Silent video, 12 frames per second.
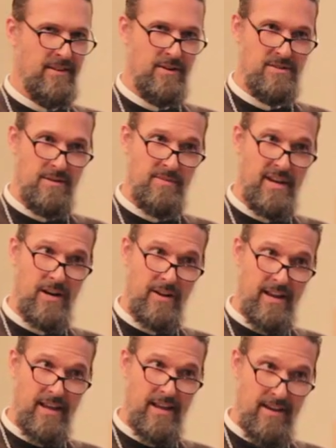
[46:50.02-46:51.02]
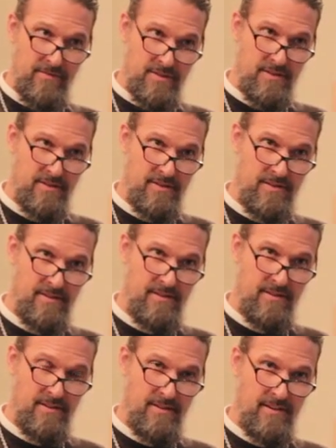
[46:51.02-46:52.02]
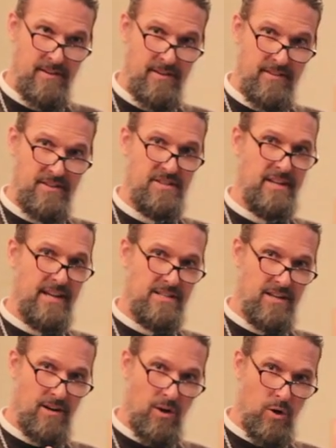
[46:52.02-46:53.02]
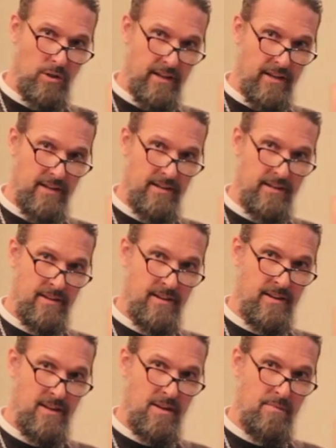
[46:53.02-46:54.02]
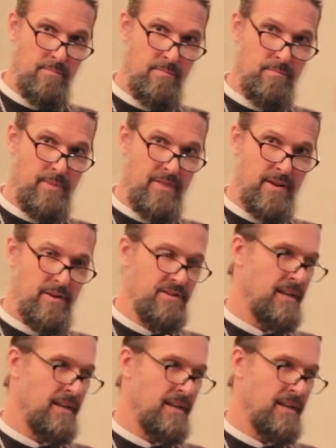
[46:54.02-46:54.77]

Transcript: And there are some that are getting F's. The states are holy, but their